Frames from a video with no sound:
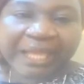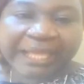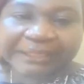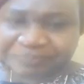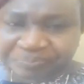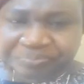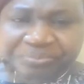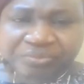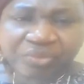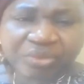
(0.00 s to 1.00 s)
and
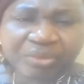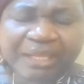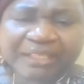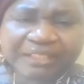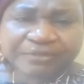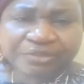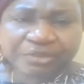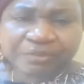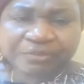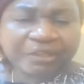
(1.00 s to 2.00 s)
that gives
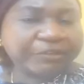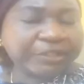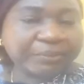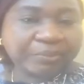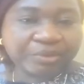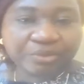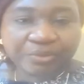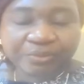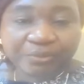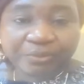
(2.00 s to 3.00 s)
you a very
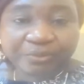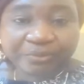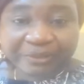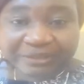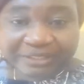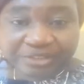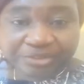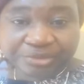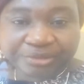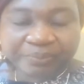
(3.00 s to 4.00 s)
beautiful
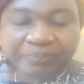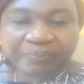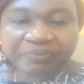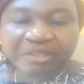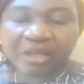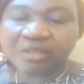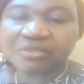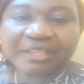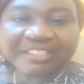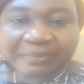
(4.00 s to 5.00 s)
foundation. I
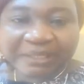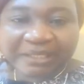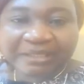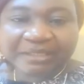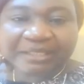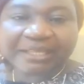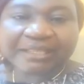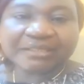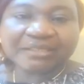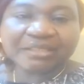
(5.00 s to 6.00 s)
also explained
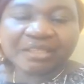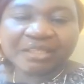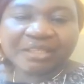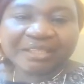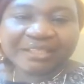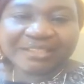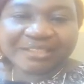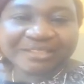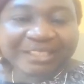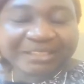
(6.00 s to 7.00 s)
that it
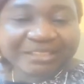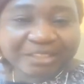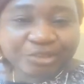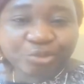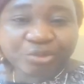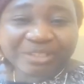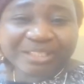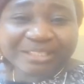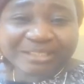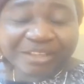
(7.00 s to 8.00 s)
takes 90 days to
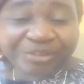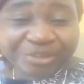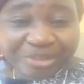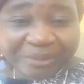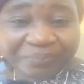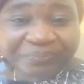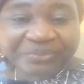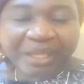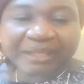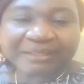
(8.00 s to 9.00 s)
kill a territory
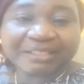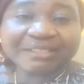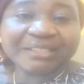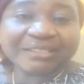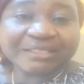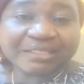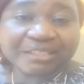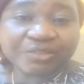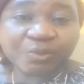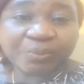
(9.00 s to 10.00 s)
and it takes 90
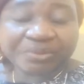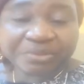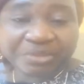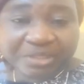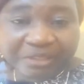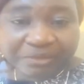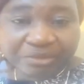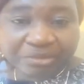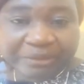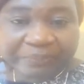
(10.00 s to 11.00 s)
days to build a
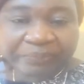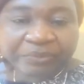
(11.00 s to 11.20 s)
territory.